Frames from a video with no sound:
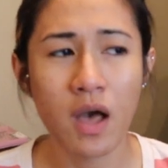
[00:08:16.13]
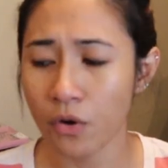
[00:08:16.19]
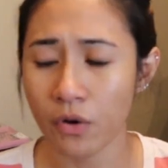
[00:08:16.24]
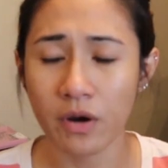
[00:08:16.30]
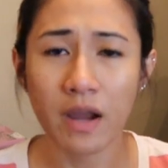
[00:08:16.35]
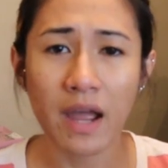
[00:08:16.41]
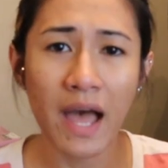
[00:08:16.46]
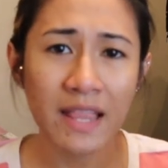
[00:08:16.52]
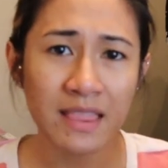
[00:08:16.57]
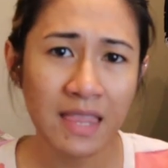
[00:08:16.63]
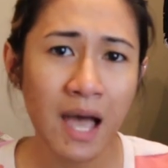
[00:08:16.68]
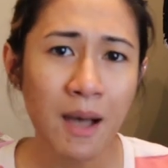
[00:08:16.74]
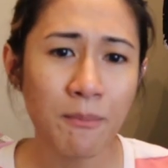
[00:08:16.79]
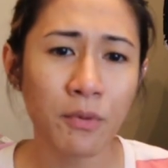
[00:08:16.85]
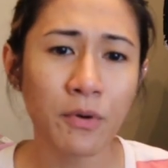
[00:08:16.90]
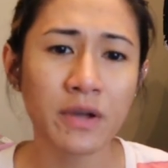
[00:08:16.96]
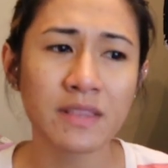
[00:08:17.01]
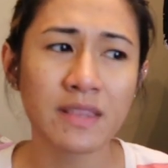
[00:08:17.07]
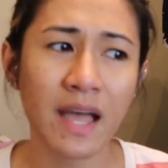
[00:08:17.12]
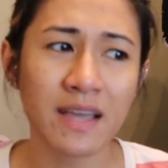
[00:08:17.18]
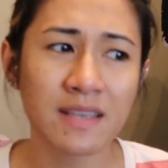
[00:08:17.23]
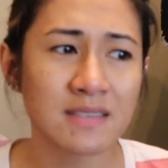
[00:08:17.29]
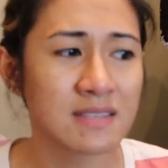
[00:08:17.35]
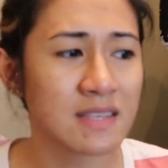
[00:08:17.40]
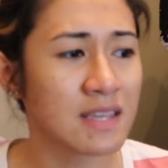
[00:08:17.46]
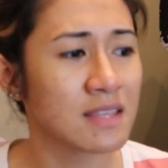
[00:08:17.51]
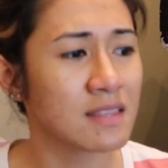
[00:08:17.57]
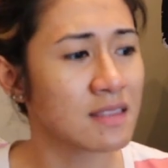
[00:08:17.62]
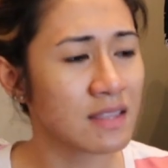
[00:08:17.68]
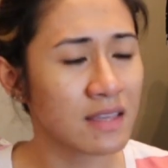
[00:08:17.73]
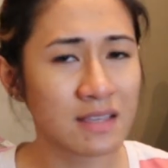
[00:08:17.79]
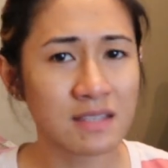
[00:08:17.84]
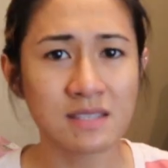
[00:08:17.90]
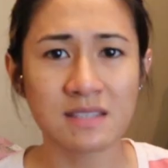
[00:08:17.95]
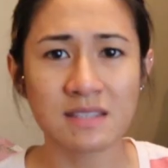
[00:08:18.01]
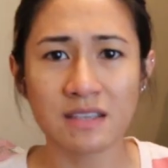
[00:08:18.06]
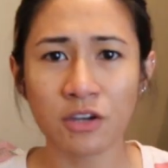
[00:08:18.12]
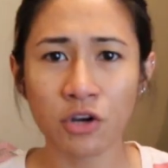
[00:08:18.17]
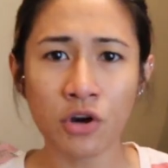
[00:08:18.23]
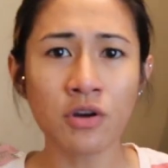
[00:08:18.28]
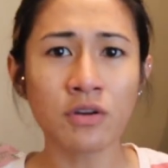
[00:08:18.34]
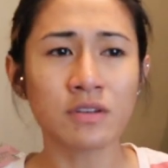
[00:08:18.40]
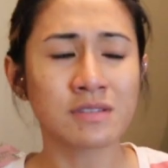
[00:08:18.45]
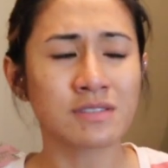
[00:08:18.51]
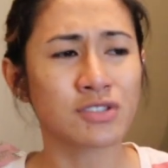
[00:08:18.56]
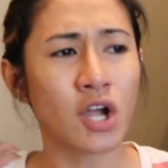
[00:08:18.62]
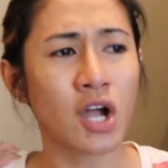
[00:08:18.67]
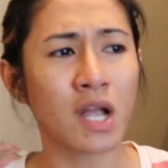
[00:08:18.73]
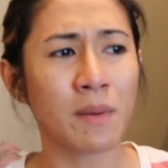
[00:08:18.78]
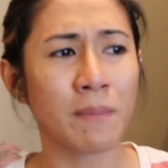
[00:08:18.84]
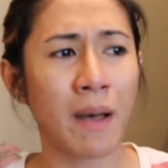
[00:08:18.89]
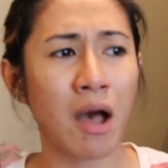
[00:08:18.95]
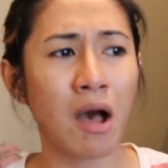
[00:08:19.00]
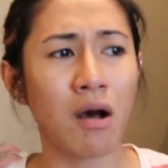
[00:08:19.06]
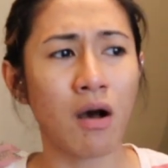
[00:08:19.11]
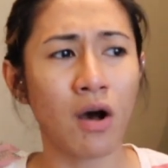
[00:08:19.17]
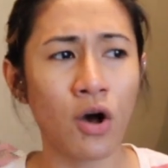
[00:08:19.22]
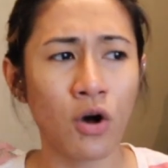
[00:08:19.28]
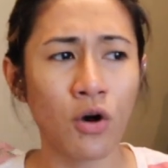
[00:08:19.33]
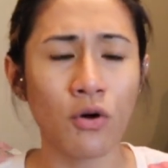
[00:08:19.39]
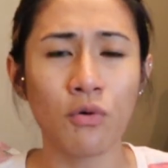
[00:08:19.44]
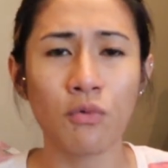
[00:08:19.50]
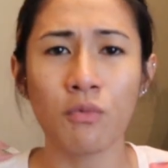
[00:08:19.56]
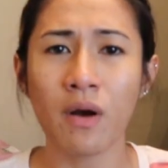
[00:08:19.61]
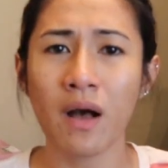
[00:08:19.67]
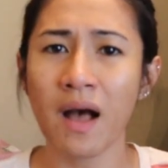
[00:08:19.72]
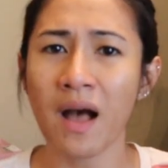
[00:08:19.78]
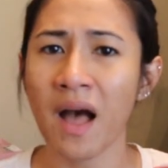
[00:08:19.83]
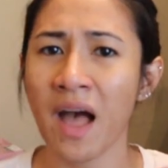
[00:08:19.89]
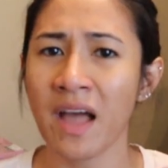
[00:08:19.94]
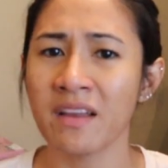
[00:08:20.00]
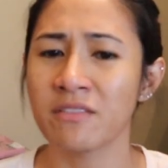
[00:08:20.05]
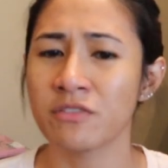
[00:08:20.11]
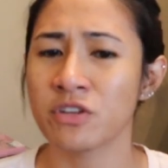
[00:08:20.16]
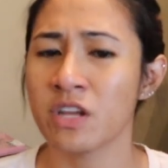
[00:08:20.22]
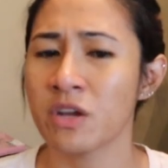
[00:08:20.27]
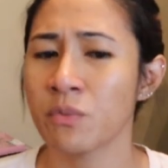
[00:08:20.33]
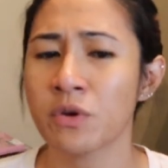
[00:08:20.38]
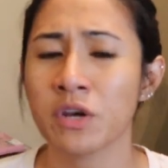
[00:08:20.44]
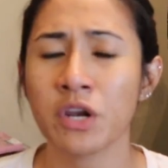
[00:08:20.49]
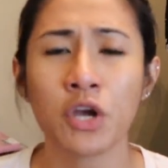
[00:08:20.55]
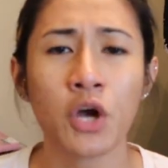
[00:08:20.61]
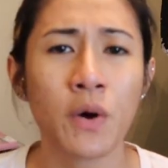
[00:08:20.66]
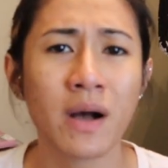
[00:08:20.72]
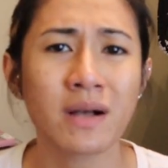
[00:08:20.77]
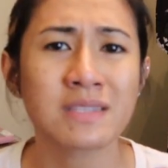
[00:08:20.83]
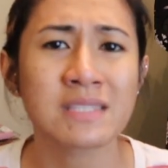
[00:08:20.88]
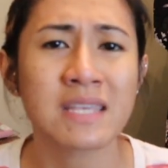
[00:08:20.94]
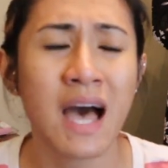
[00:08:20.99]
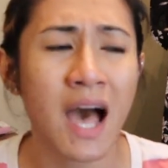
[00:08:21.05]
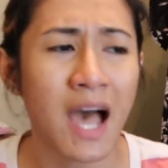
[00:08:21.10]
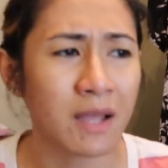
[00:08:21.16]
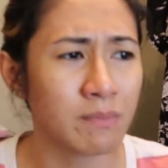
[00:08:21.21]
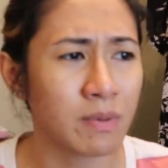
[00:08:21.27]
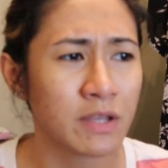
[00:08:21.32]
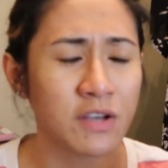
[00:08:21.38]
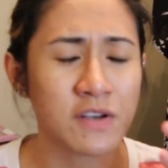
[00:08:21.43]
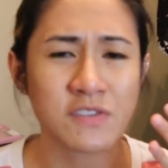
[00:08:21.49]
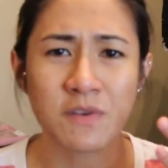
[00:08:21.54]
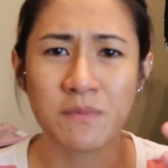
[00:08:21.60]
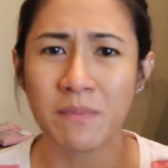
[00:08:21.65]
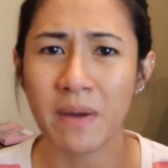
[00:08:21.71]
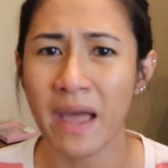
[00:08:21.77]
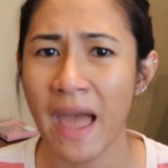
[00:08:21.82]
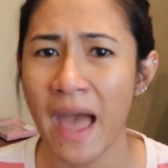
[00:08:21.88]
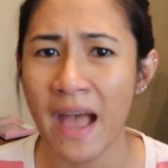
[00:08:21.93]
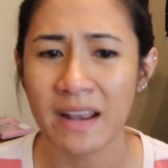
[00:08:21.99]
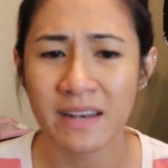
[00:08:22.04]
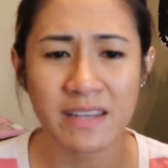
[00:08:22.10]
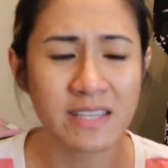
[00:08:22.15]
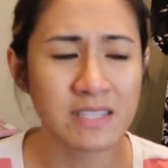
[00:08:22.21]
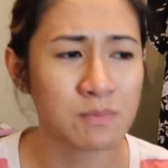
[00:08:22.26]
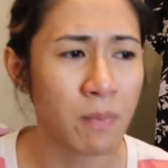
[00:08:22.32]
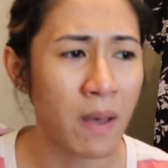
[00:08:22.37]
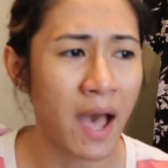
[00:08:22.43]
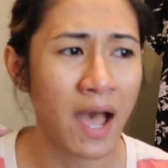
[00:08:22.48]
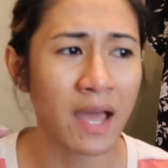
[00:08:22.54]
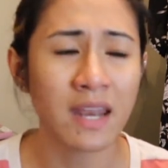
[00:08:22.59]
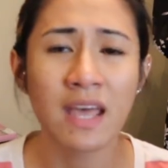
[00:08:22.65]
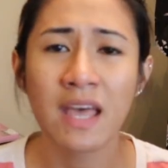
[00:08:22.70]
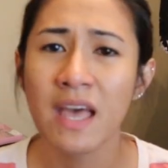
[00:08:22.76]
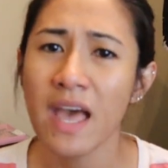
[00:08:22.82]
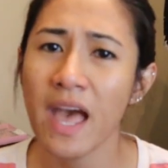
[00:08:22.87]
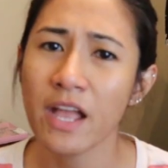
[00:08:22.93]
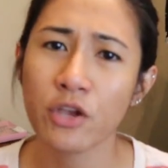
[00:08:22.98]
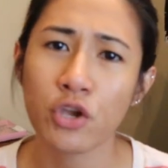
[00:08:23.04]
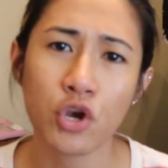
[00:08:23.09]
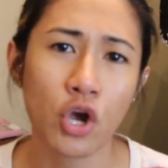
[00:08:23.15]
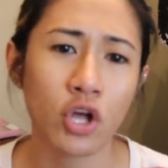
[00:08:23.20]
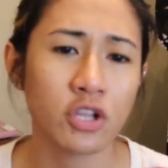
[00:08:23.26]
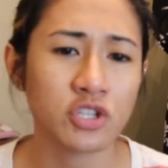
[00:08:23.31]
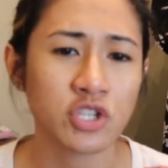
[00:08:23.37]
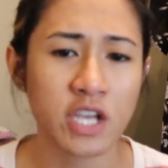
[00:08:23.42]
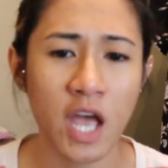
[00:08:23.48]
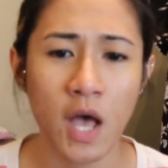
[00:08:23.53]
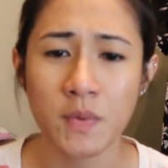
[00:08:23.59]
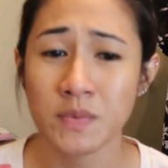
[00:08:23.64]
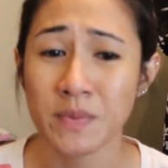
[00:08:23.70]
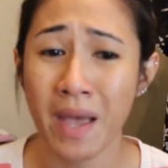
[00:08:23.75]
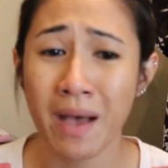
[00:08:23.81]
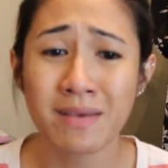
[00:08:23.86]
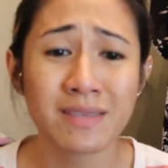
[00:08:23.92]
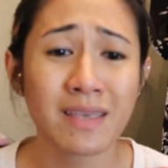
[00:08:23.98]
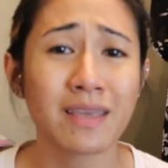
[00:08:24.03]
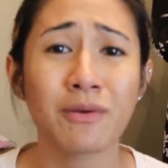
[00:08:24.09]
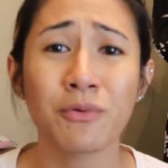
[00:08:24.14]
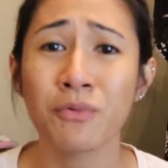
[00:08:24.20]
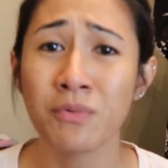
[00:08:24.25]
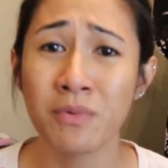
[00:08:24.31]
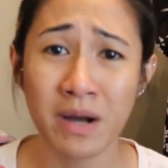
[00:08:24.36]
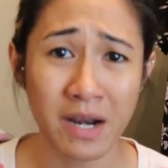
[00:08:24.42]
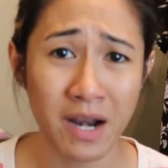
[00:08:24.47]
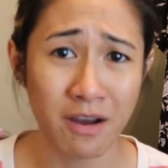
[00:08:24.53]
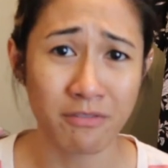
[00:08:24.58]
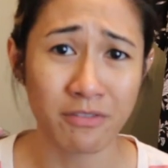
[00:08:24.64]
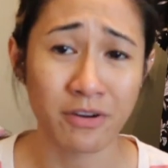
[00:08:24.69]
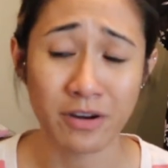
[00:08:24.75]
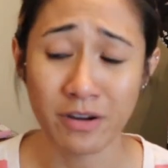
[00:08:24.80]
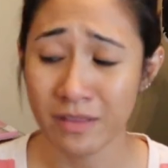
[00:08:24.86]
Or at that point I see these girls talk about, oh, I didn't want to go outside because of my acne's bad and Cureology helps me. I was like, whatever.